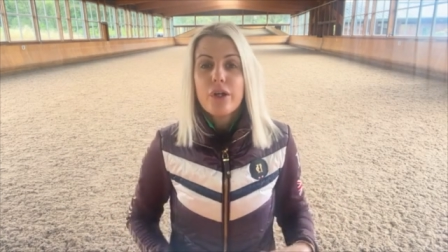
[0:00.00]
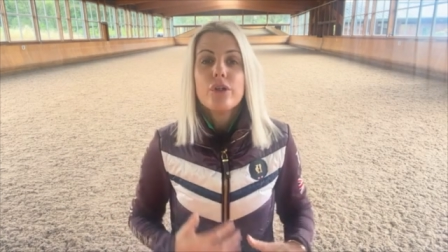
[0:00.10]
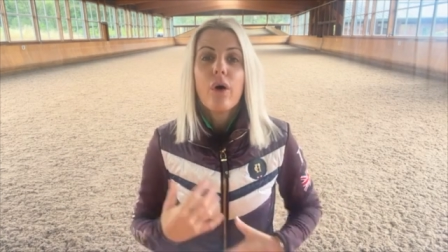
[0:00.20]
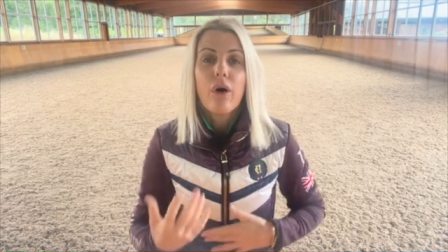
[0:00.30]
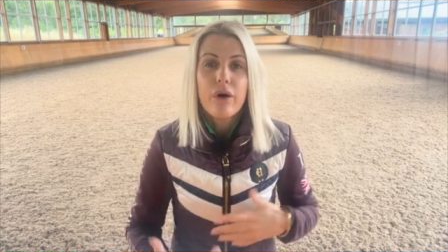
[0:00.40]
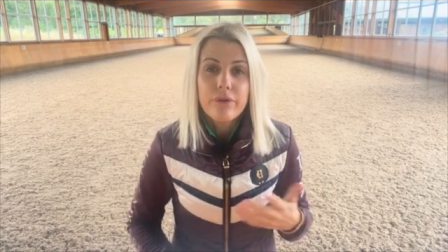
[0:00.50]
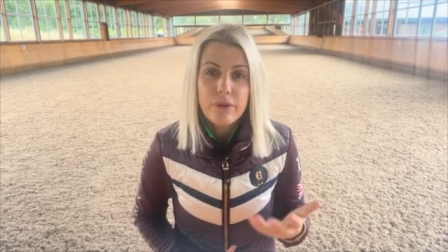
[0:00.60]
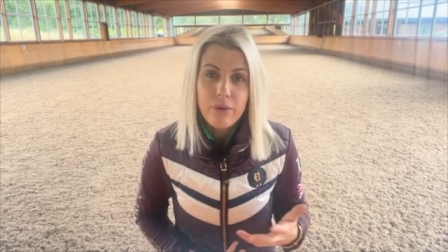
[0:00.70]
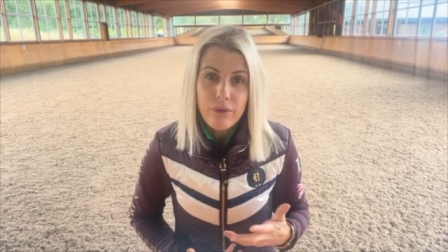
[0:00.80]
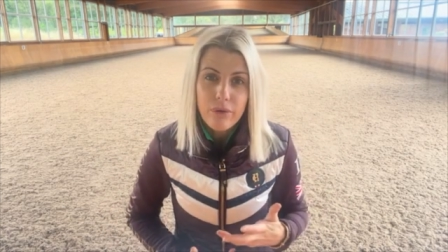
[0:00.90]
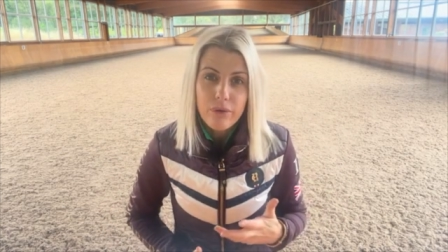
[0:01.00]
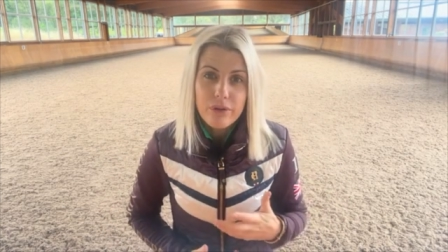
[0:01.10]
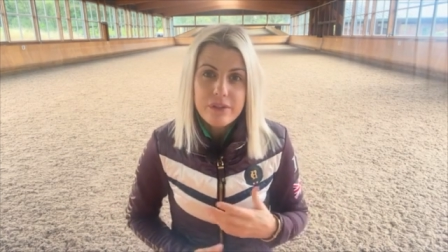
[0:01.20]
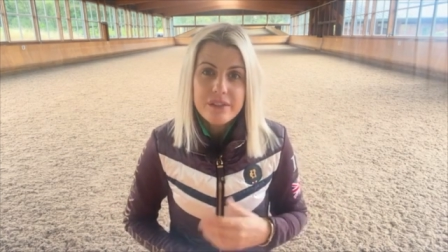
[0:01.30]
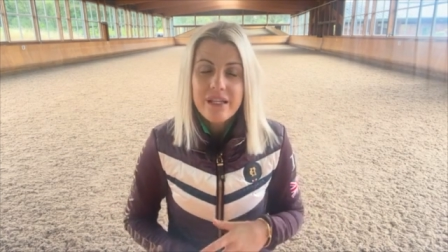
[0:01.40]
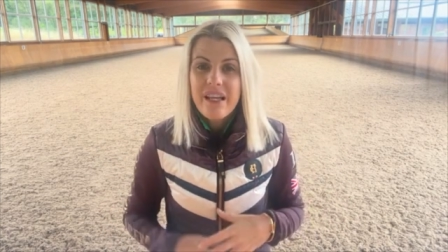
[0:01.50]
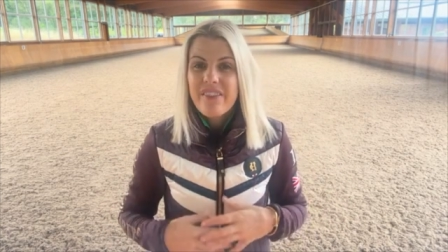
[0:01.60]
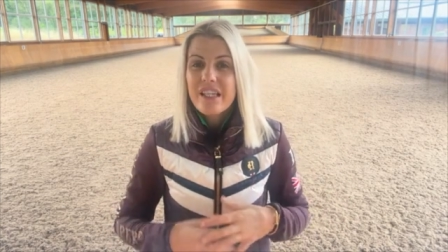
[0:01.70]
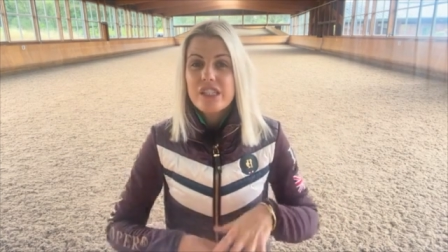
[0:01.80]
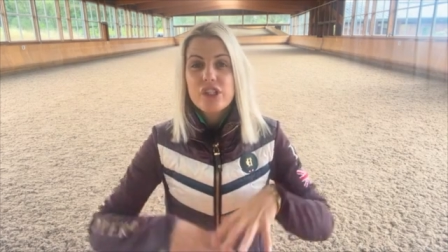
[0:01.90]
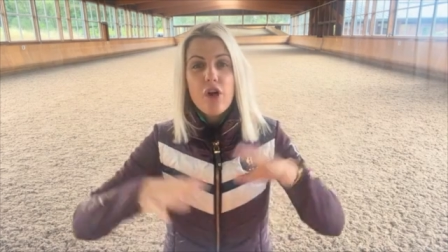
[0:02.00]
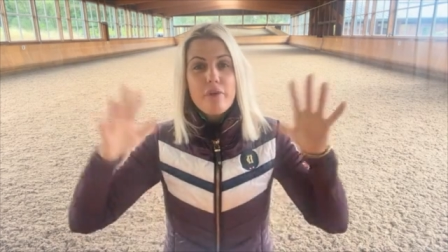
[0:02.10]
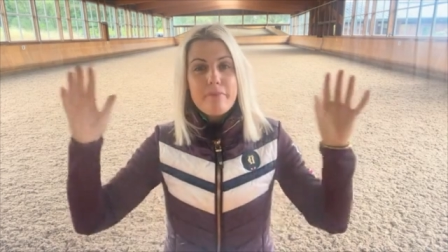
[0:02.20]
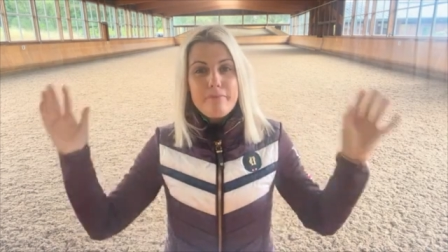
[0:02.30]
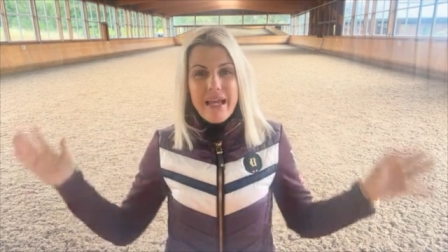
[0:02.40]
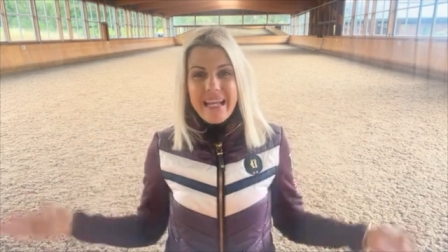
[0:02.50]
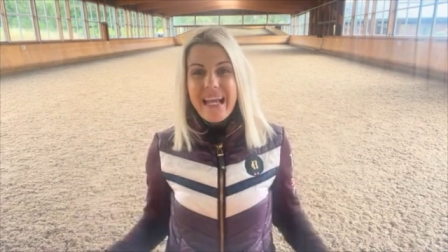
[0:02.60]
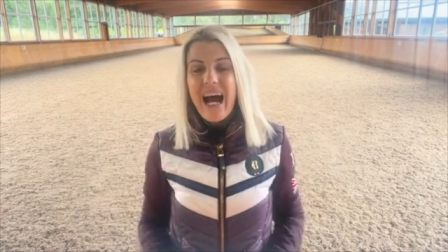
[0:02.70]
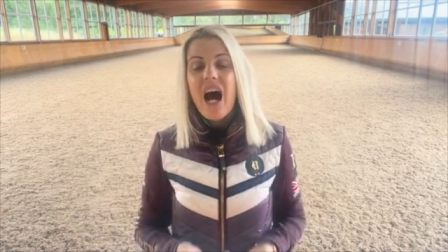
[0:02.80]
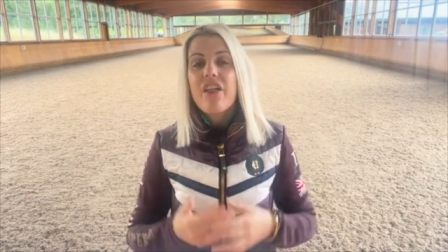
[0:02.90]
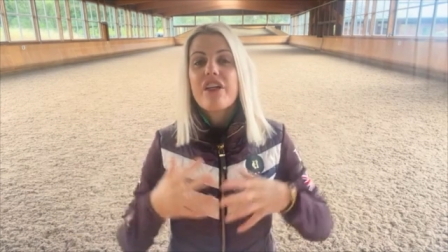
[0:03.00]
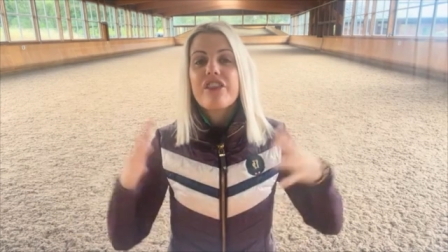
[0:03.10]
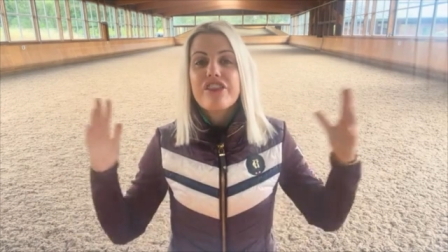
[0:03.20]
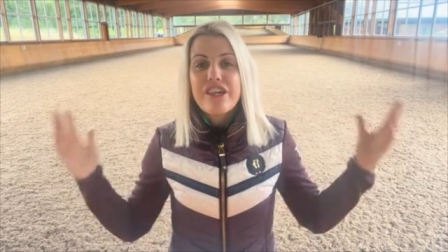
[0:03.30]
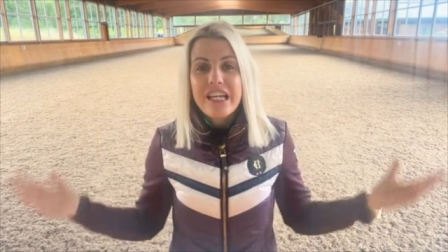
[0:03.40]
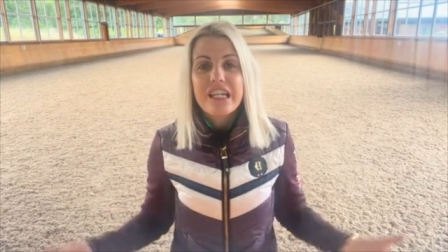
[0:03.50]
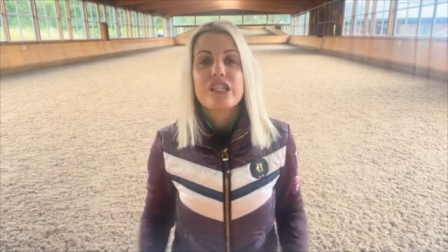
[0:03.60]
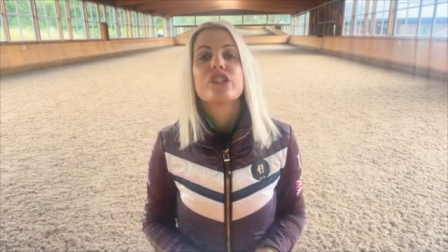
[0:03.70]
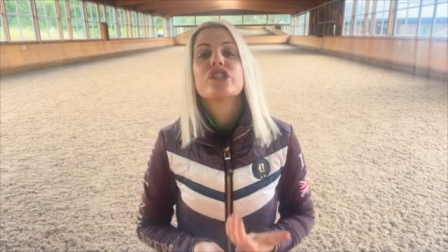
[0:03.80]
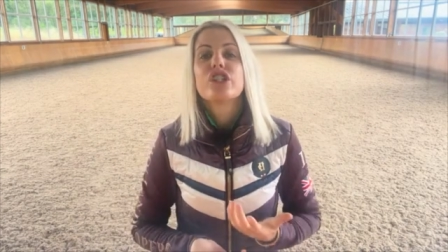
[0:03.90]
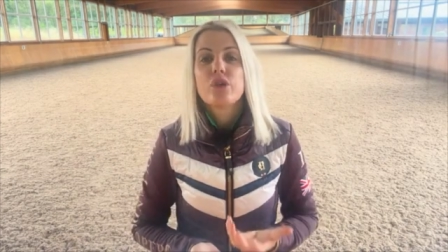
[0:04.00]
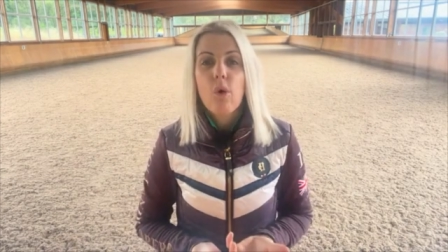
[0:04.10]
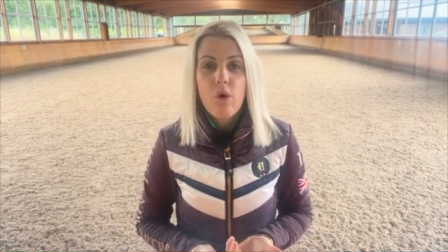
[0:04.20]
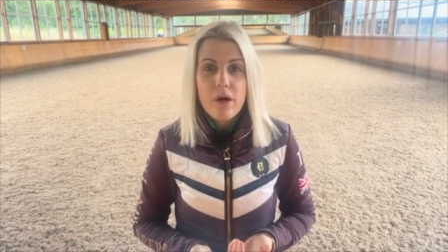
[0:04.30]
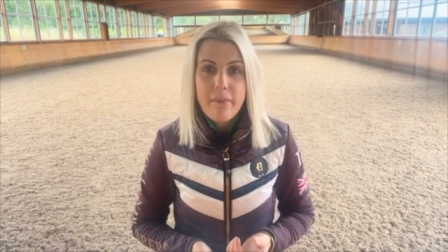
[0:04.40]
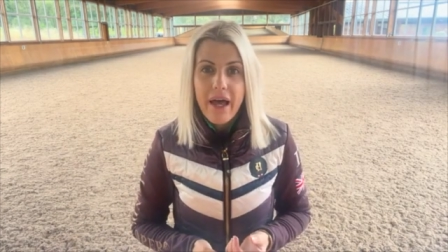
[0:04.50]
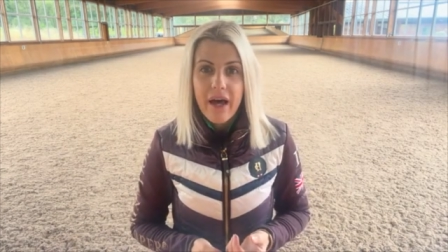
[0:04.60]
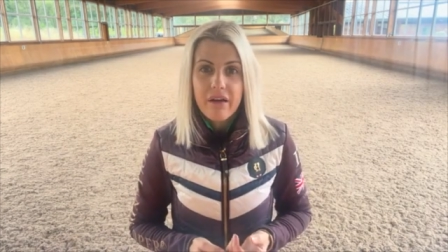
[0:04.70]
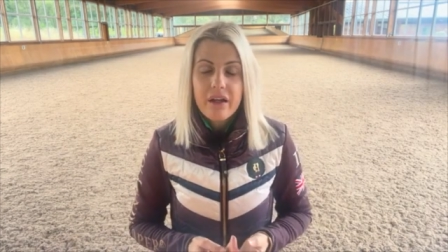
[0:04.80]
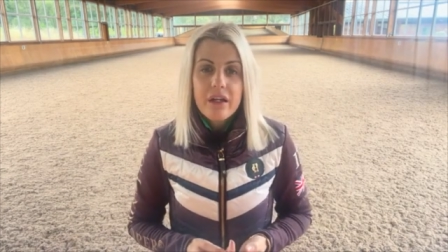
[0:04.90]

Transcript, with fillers: You're on the horse. There's so many other things to talk about.